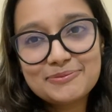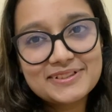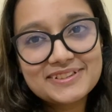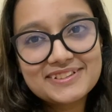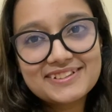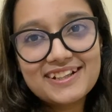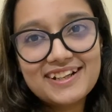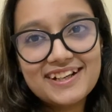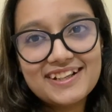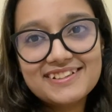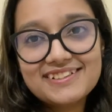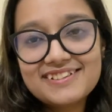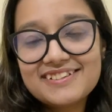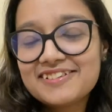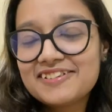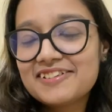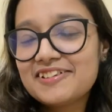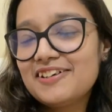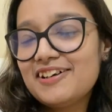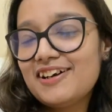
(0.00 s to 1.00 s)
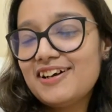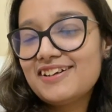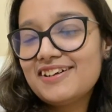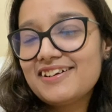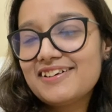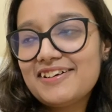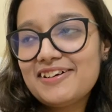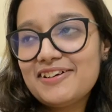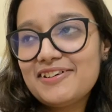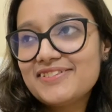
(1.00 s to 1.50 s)
guys.
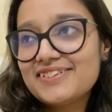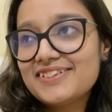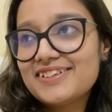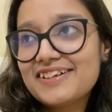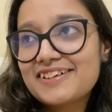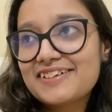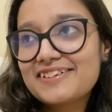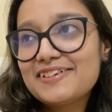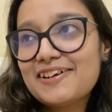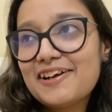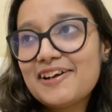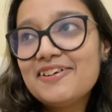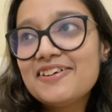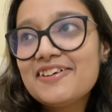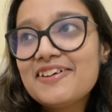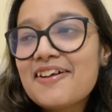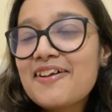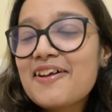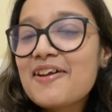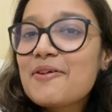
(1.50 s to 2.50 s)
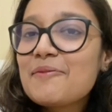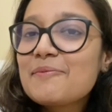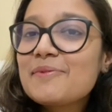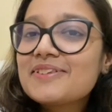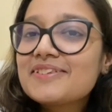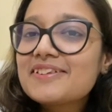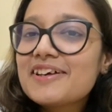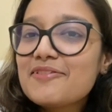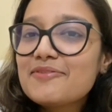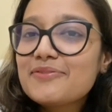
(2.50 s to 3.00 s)
And I was like,
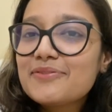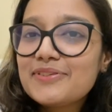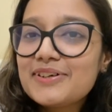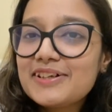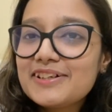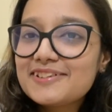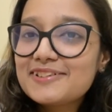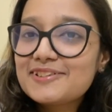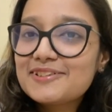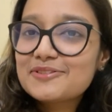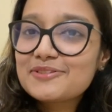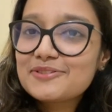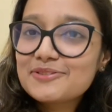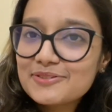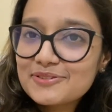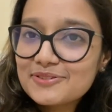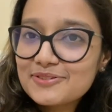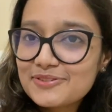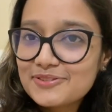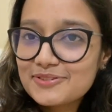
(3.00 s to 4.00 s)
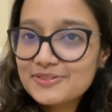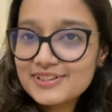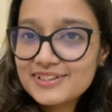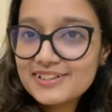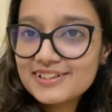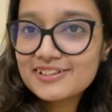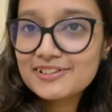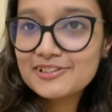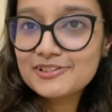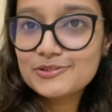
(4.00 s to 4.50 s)
means I felt so
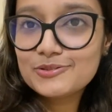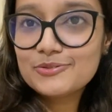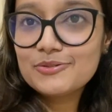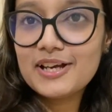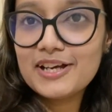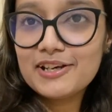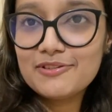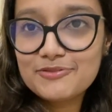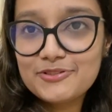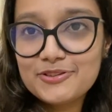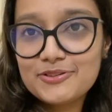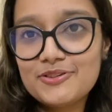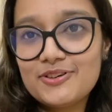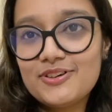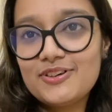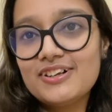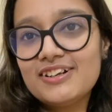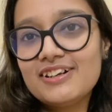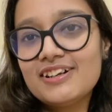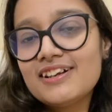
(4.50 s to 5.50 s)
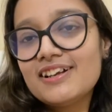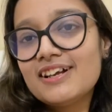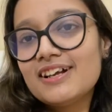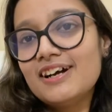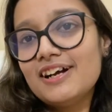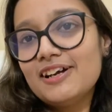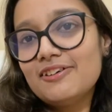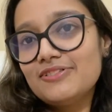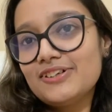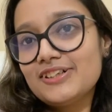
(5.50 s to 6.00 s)
good to have you all.
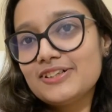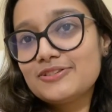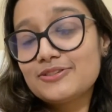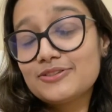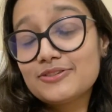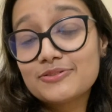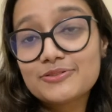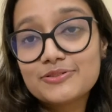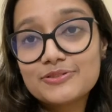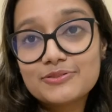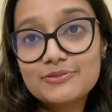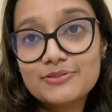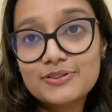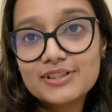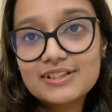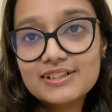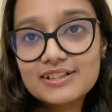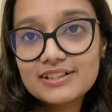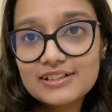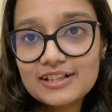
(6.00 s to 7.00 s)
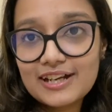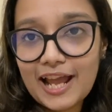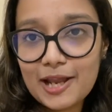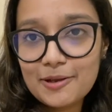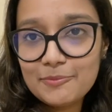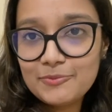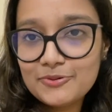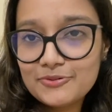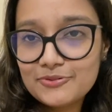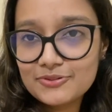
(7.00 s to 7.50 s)
I felt so good for the
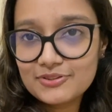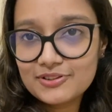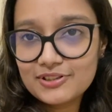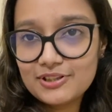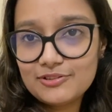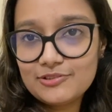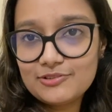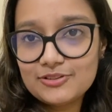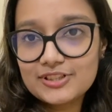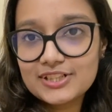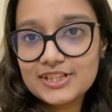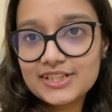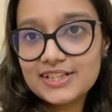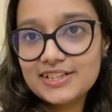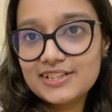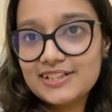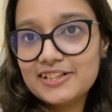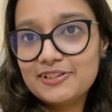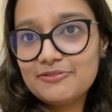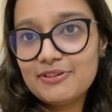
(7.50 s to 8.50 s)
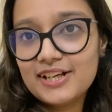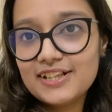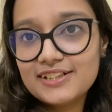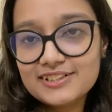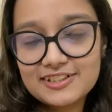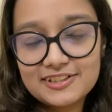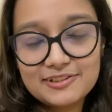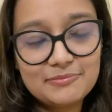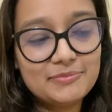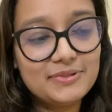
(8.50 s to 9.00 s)
time you took out in
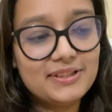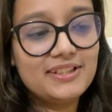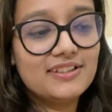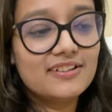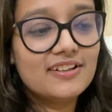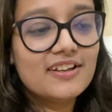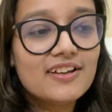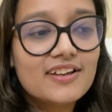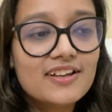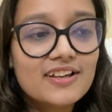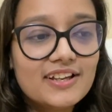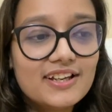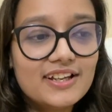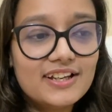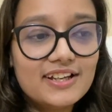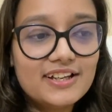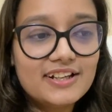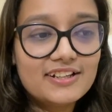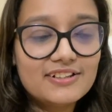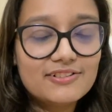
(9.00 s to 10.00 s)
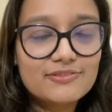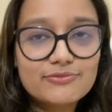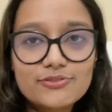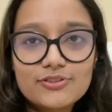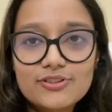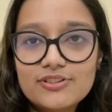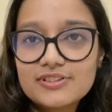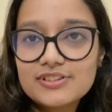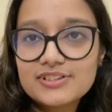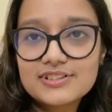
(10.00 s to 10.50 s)
advising me and
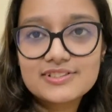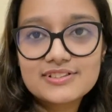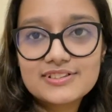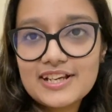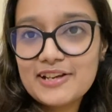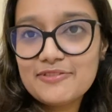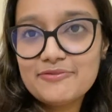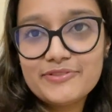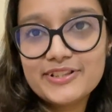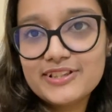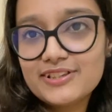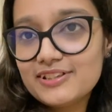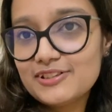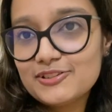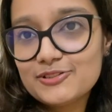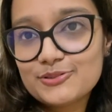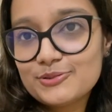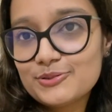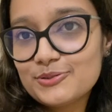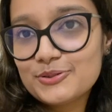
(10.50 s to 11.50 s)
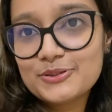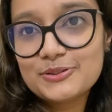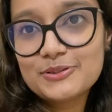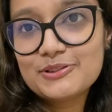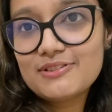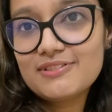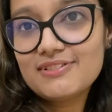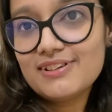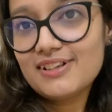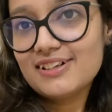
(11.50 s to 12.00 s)
for just everything. So, you
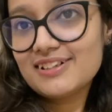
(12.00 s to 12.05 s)
know,